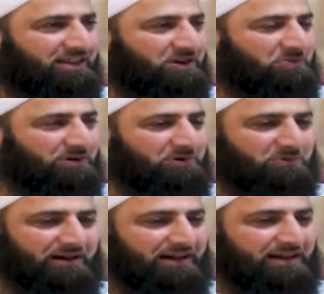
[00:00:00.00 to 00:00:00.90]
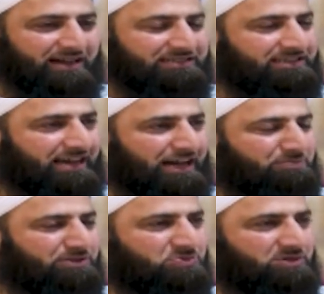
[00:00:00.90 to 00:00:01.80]
Uh, what, what actually
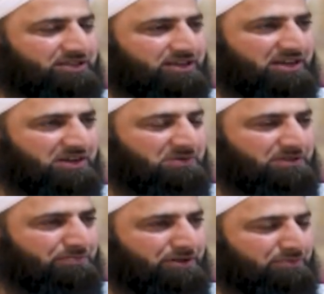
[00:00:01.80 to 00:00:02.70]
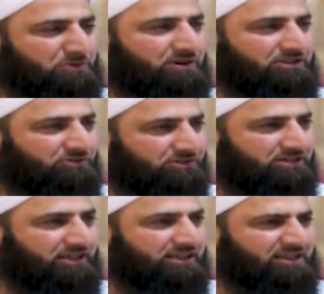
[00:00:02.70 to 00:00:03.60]
happens with the, uh, the people who are drug
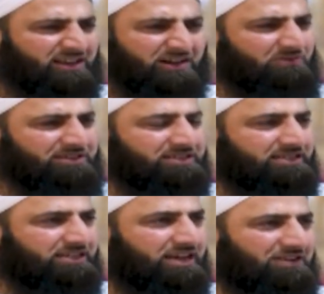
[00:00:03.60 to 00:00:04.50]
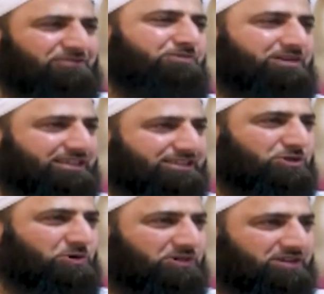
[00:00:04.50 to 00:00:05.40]
dealing. Eventually, everyone gets
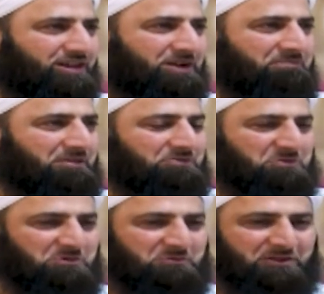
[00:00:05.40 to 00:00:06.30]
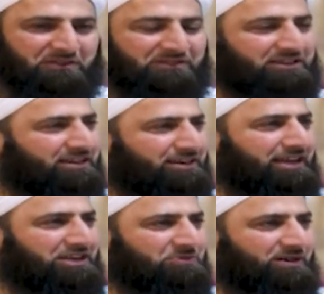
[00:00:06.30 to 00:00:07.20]
caught. We, we haven't heard
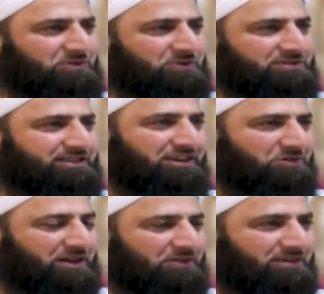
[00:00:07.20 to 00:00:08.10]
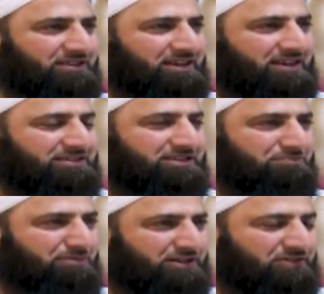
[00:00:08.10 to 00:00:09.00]
anyone who has got away with
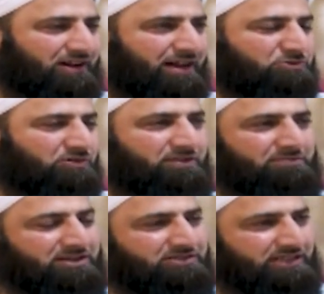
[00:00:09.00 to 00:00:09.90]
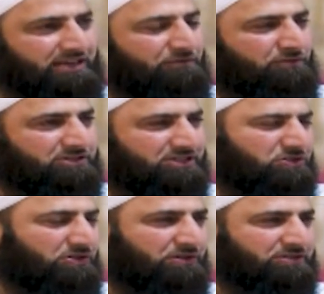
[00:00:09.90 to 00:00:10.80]
such big crimes or they've been dealing for
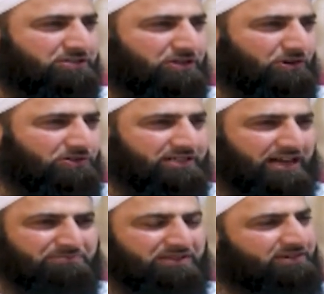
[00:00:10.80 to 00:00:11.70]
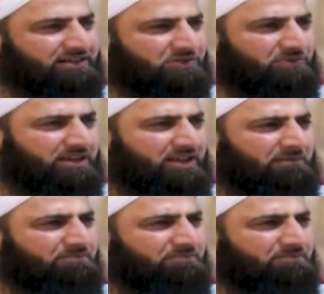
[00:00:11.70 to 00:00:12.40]
such a, such a long time, they've got away.